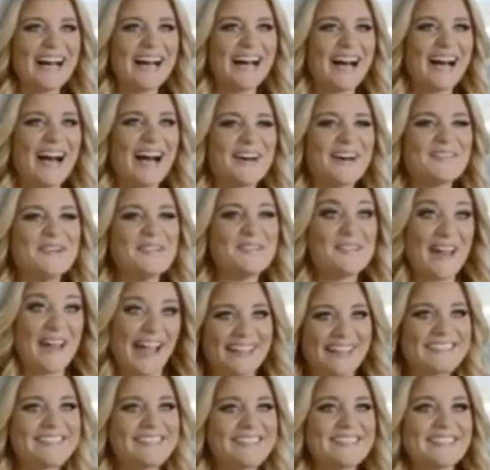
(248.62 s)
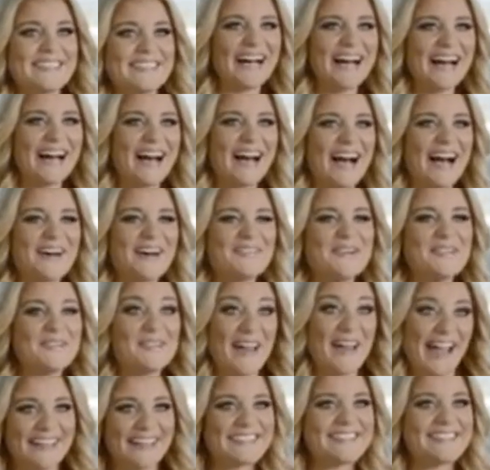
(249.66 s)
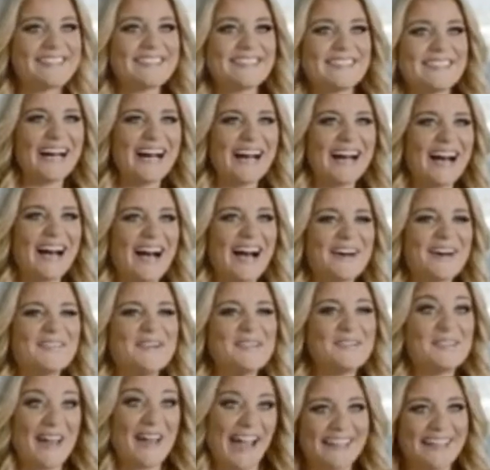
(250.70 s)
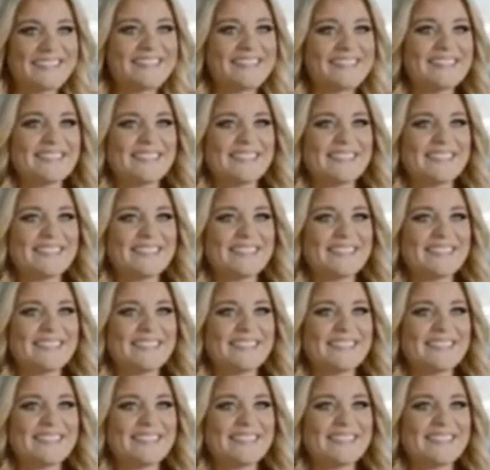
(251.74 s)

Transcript: for me to clean up later. But if you do it in a sink, then it's really